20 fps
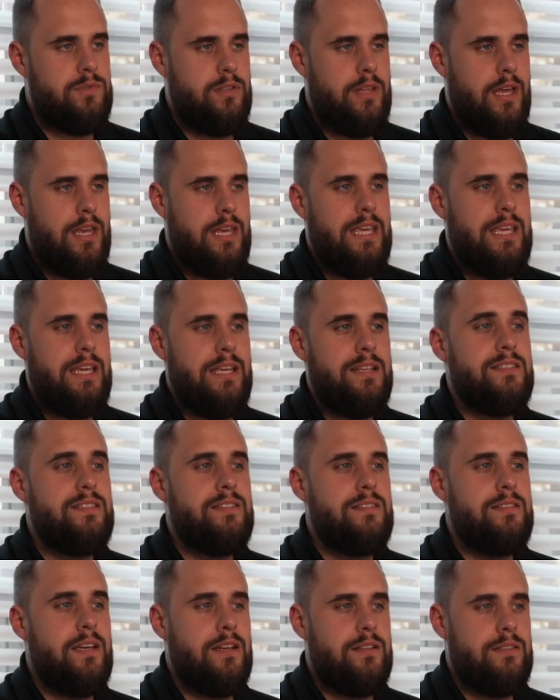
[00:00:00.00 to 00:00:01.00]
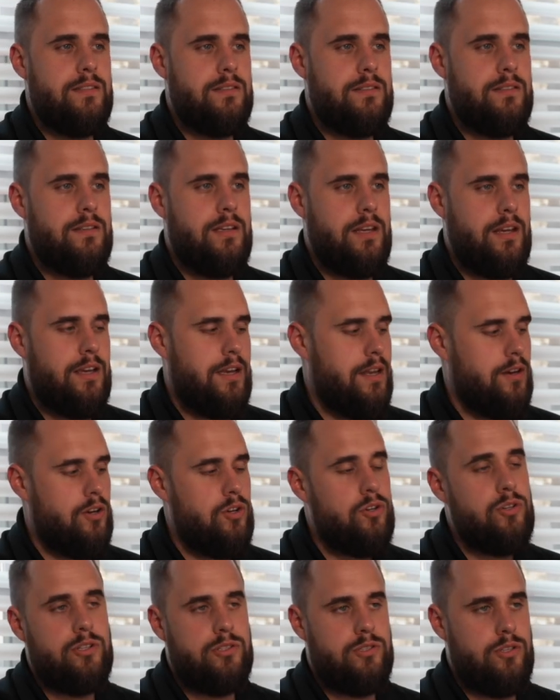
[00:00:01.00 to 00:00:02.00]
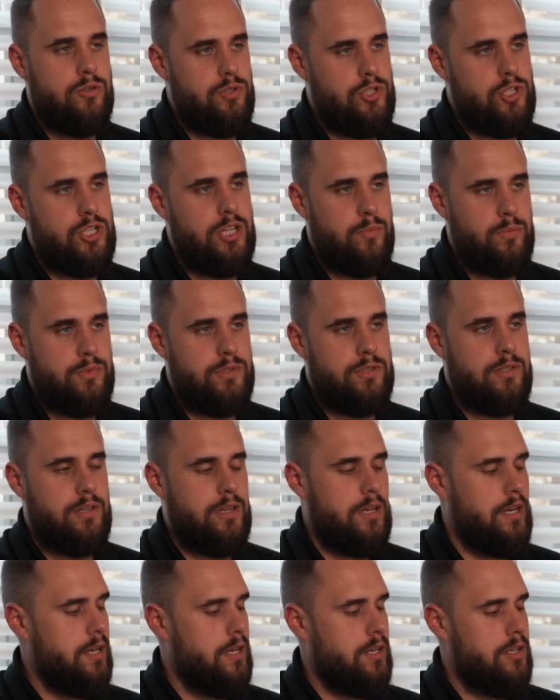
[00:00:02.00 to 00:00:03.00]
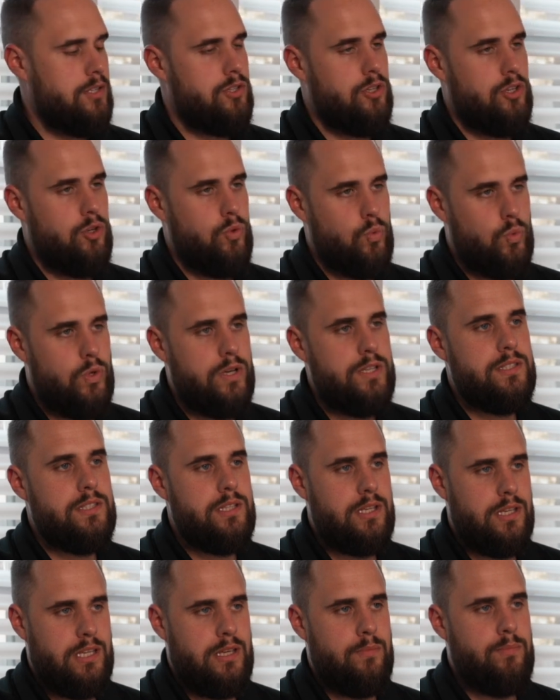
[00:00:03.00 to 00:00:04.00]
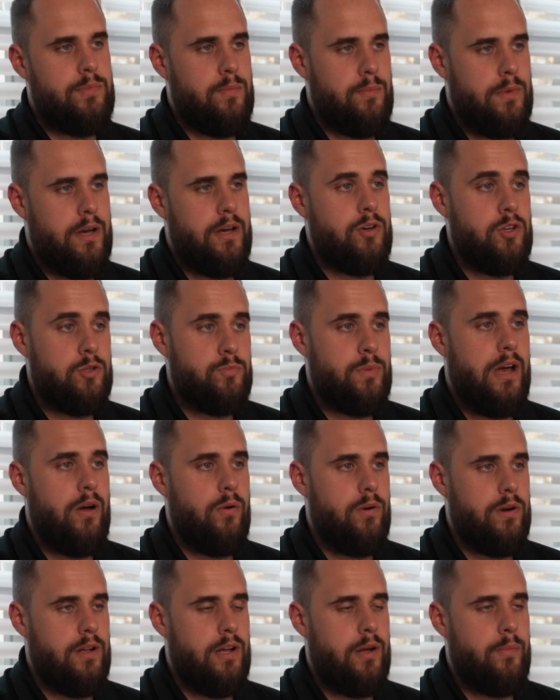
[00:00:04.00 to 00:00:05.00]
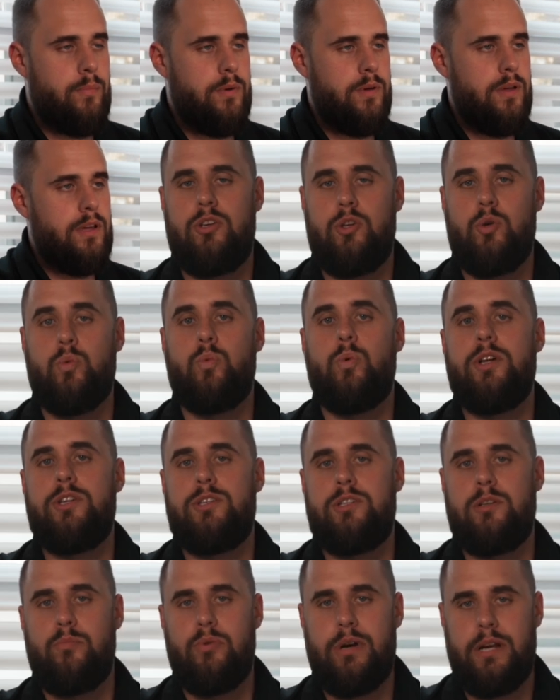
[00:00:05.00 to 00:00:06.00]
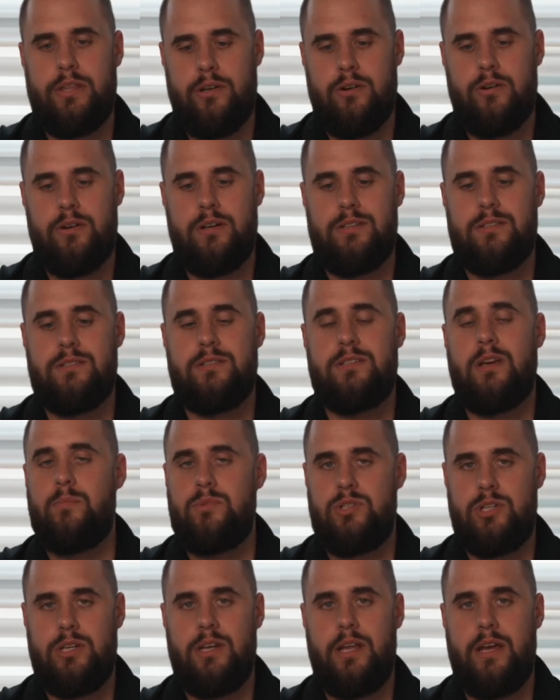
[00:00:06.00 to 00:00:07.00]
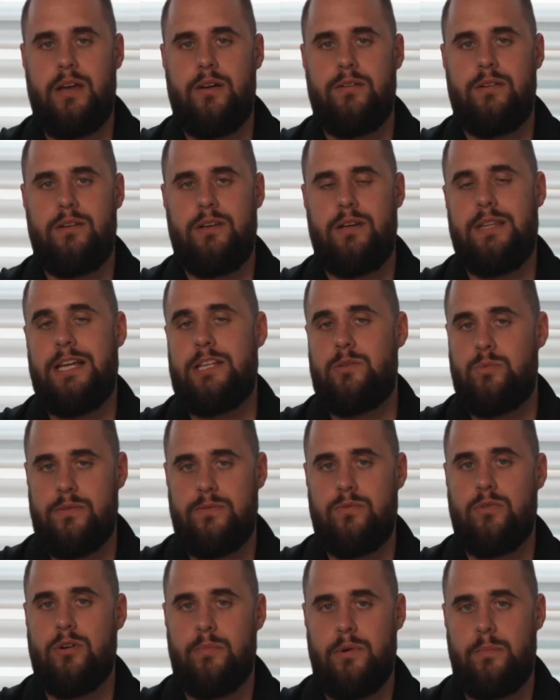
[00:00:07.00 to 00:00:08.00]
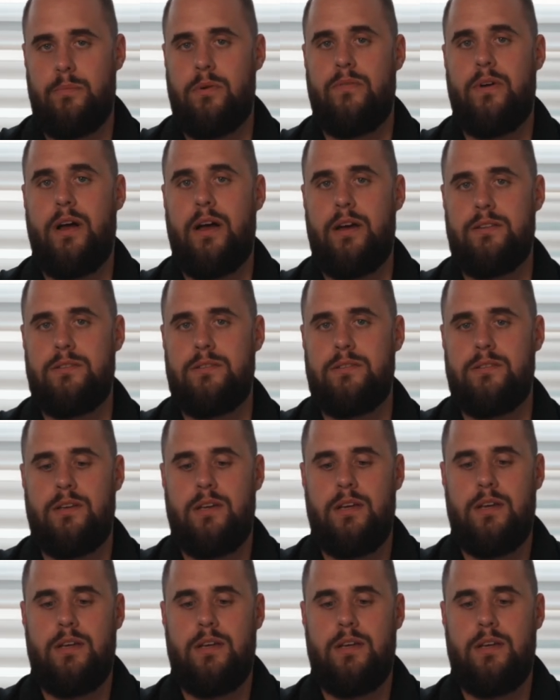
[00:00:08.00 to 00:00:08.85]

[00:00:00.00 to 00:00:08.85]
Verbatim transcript: So that heat sits and it kind of cooks those chips. So you want to keep the miners powered up. You want to bring their consumption down, and that's what Foreman provides.